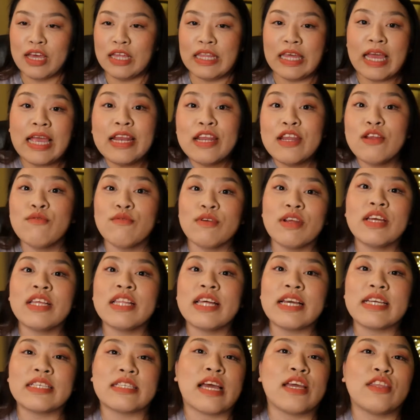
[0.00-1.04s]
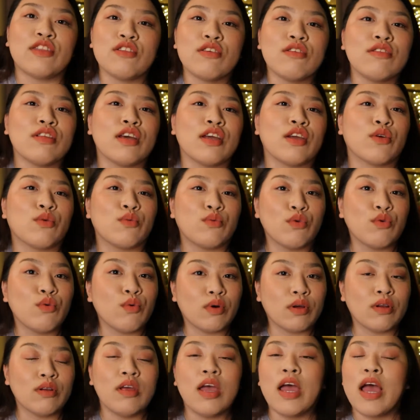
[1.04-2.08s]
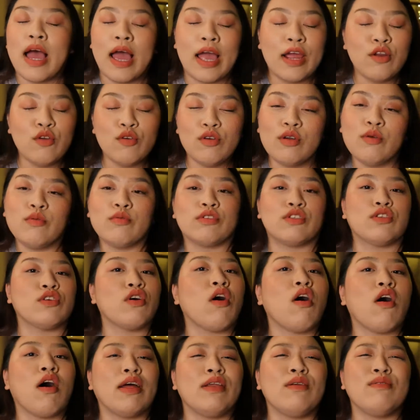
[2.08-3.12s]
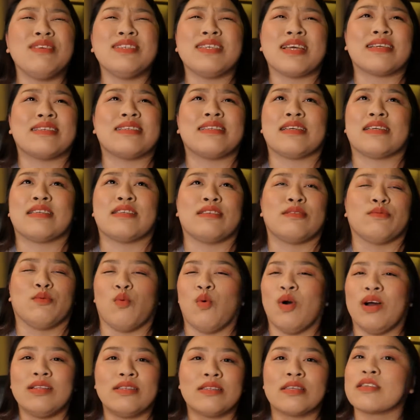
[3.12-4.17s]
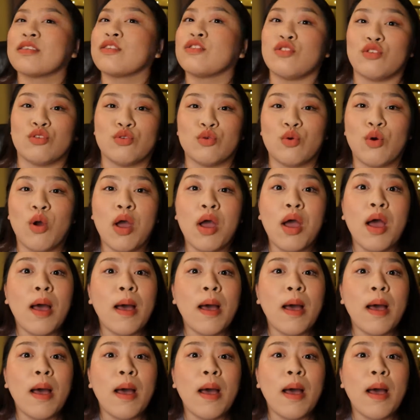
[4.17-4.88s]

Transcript: Like I didn't realize, I thought like Ruwon, I knew he was tall, I know he's like 6'1", 6'2".